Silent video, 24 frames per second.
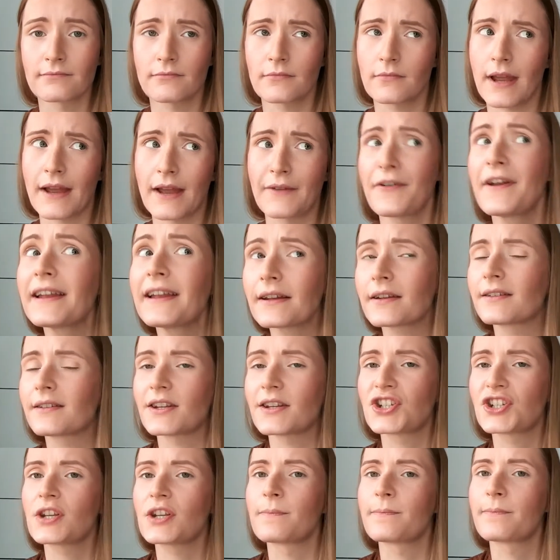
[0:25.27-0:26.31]
I think they
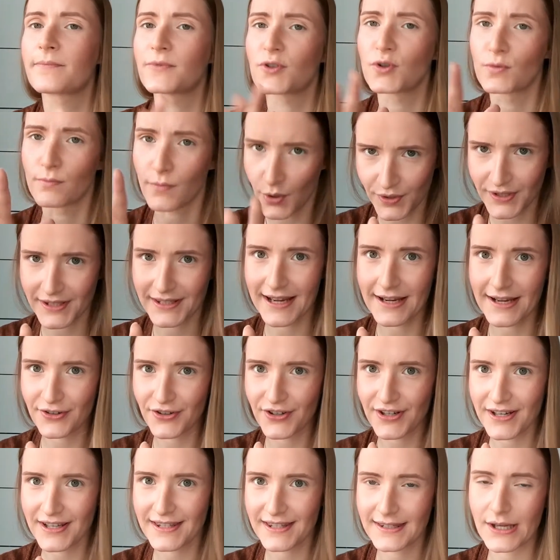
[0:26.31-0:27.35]
ship to most
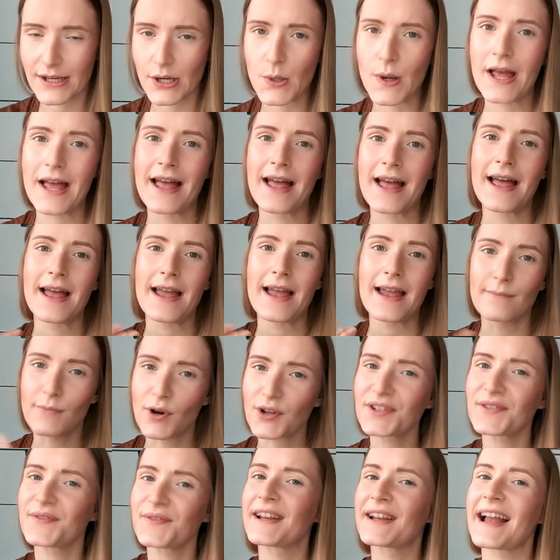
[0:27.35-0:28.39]
countries, so in
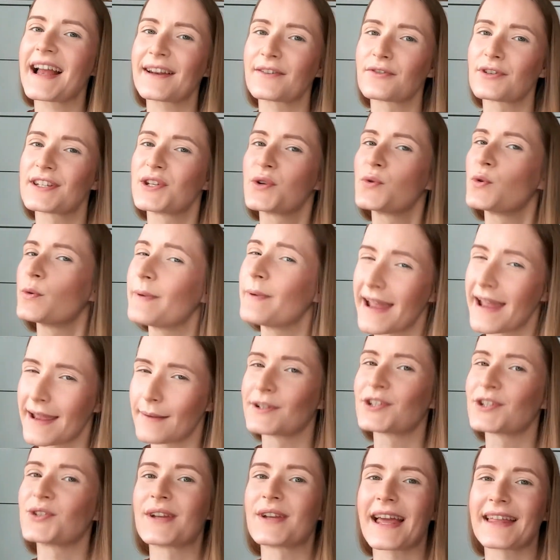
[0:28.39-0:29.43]
most of the countries you will be
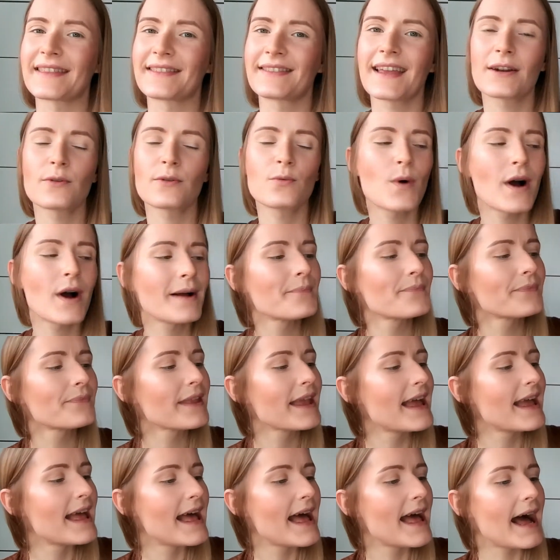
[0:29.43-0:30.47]
able to get that one.
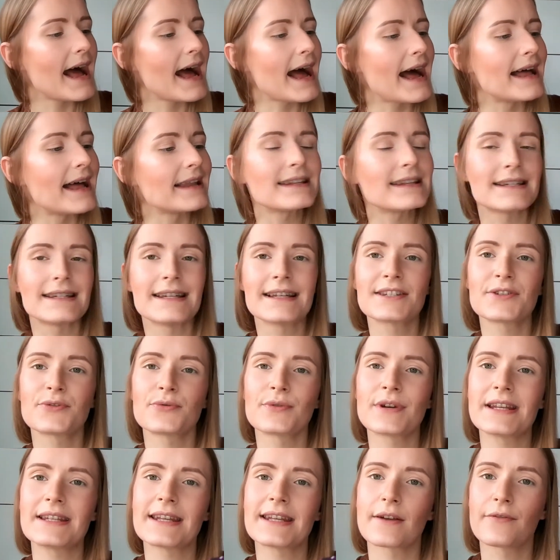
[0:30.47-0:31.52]
And it does
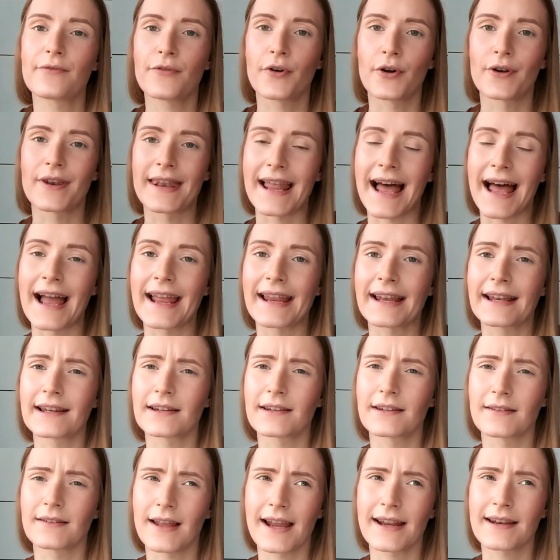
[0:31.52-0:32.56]
retail for
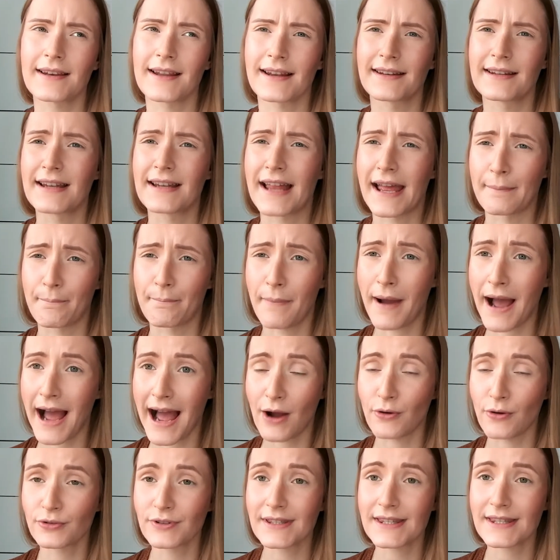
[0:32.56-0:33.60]

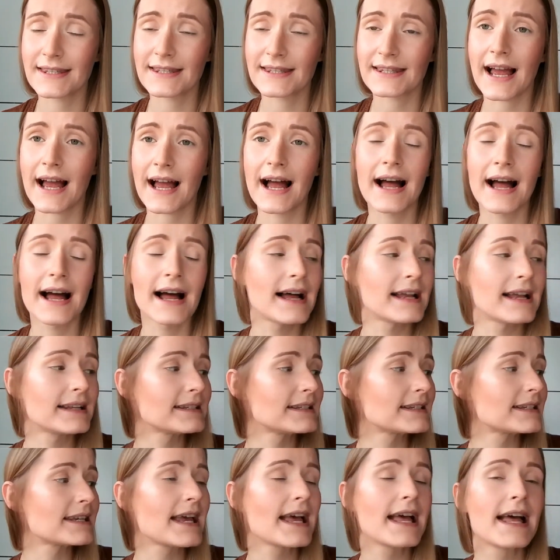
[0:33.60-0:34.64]
£9.99, and